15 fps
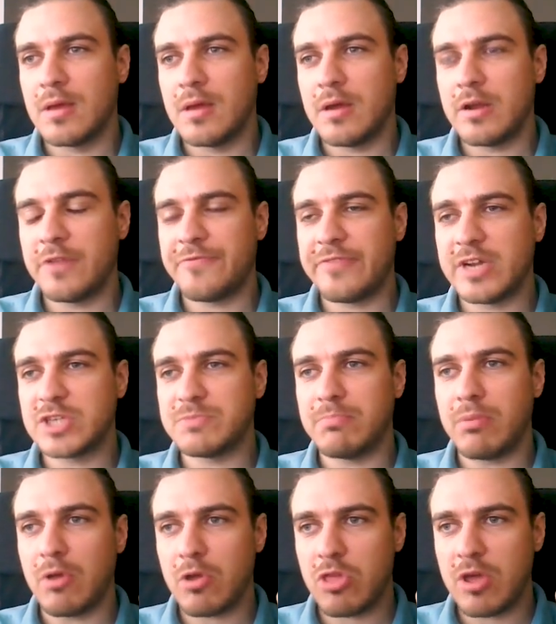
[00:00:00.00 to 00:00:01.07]
refresh
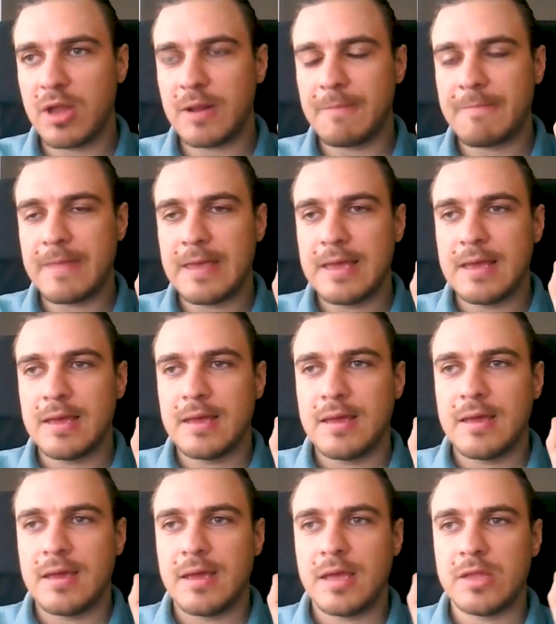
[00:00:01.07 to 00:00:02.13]
blockchain,
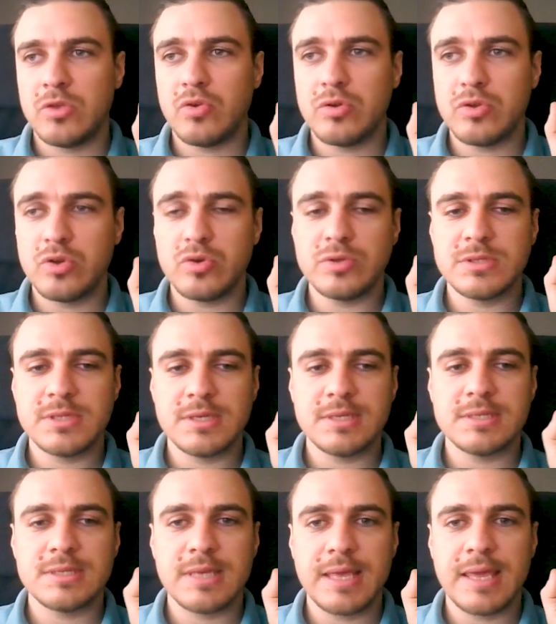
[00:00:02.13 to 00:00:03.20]
and you'll use this